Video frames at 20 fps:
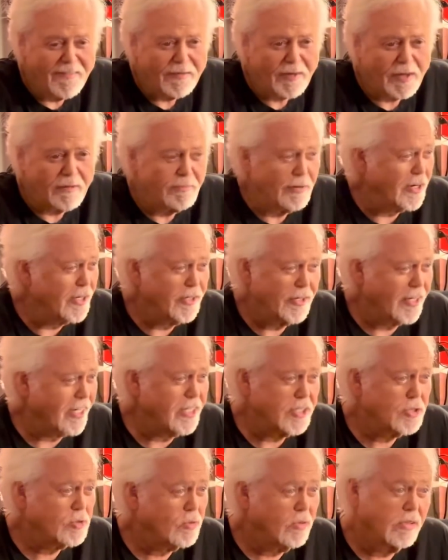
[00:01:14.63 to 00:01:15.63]
compared, I
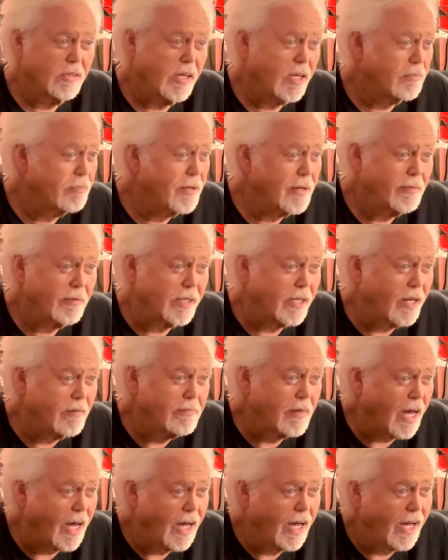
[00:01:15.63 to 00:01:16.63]
guess, to a lot of people, I'm,
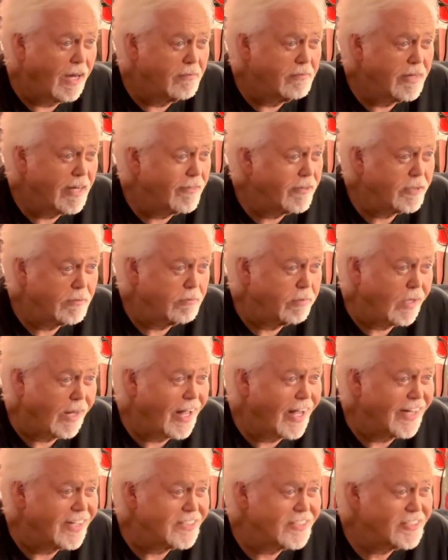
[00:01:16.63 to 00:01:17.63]
I'm having a
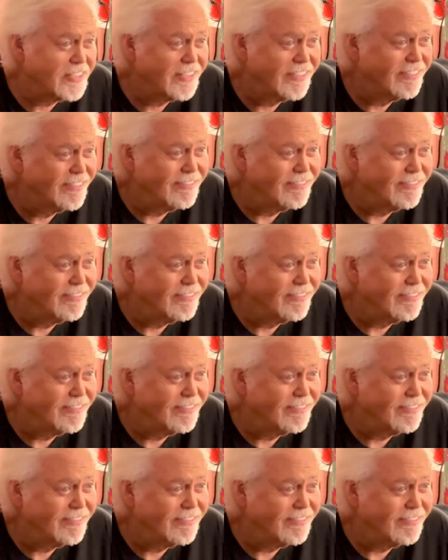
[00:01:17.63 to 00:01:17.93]
blast.